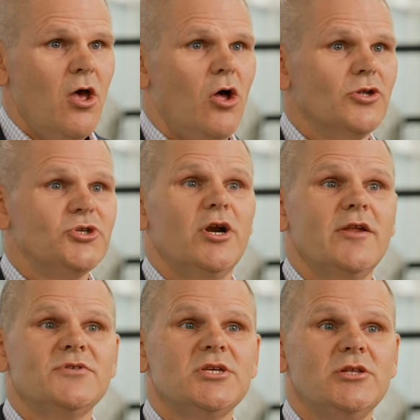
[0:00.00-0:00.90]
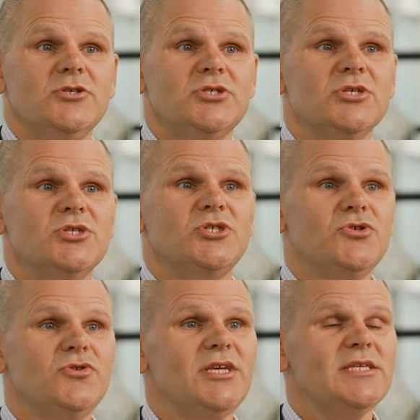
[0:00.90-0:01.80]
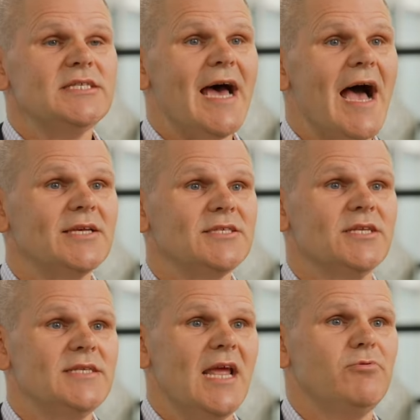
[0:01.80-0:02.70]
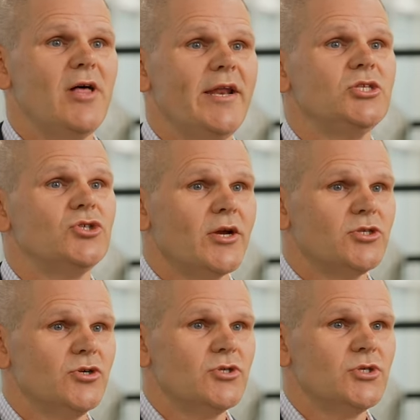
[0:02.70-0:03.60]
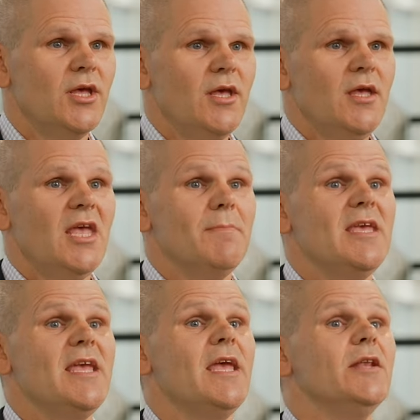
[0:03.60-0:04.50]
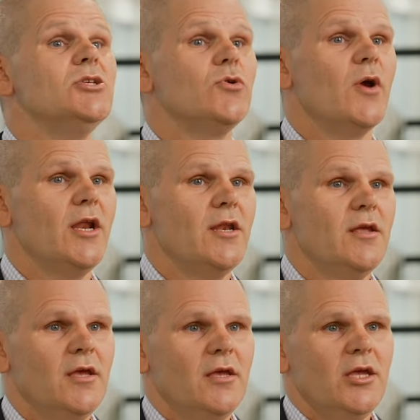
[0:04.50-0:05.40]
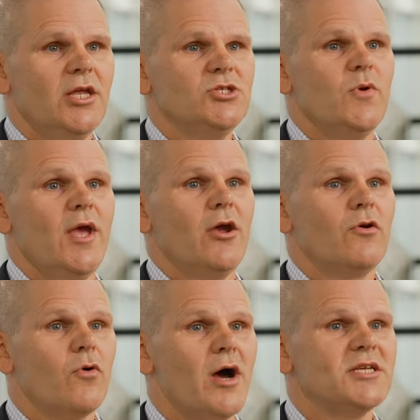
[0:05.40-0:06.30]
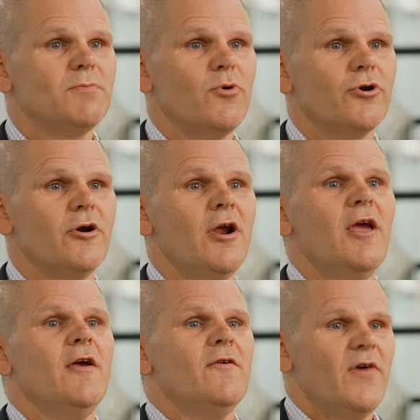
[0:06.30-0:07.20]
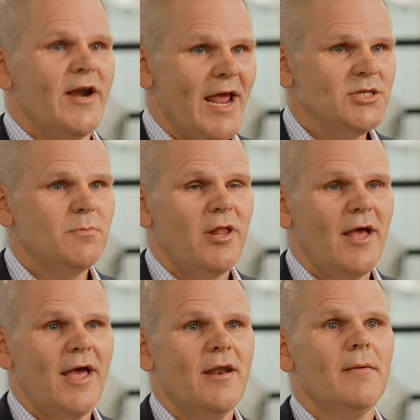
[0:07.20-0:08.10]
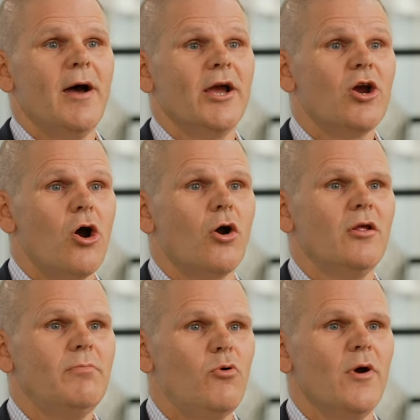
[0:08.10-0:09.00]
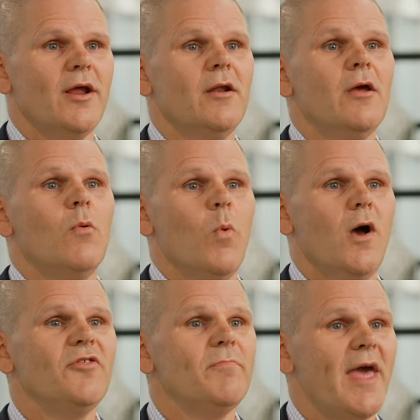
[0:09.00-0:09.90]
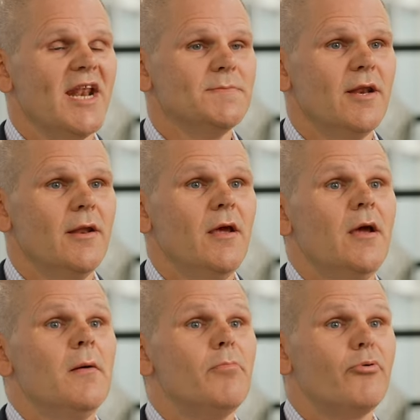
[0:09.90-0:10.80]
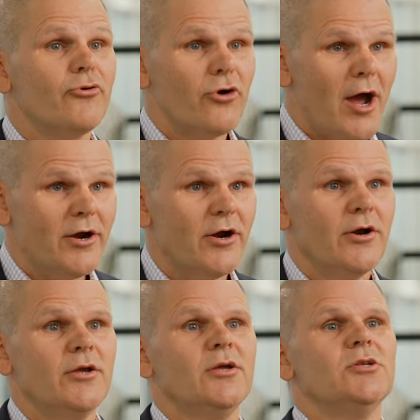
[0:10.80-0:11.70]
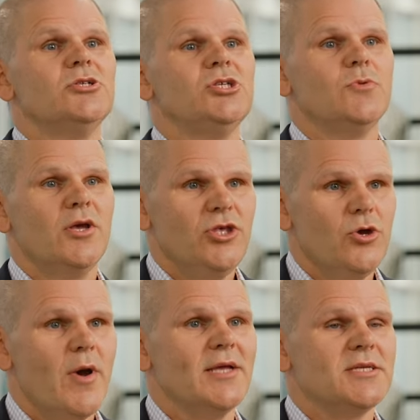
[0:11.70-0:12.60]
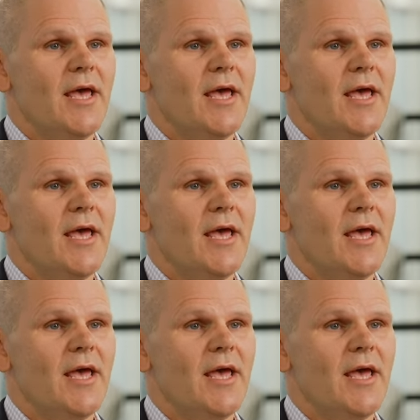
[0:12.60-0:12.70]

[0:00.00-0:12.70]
Alternative solutions to these tax and estate planning structures can be integrated into a cross-border financial plan by Cardinal Point Wealth Management prior to a U.S.